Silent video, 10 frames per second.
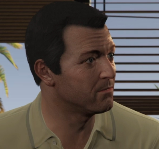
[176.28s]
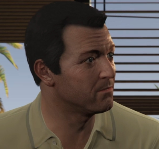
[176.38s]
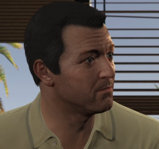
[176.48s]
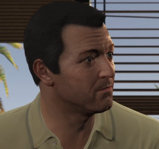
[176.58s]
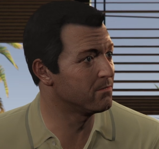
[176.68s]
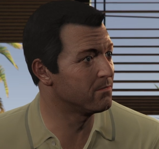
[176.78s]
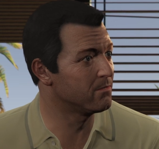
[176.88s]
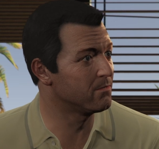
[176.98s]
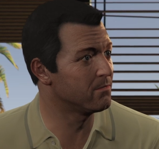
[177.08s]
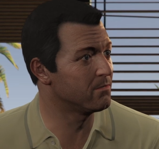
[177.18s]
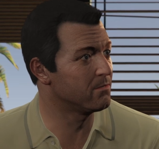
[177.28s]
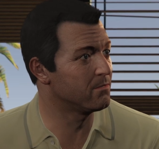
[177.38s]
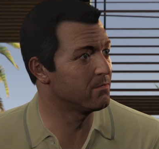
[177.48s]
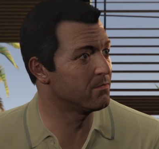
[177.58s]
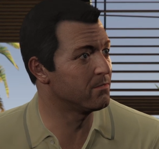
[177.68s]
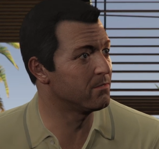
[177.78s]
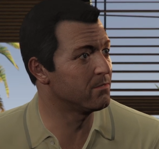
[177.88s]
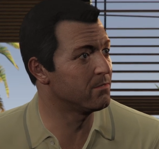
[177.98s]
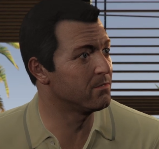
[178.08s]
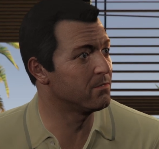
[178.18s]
(silence)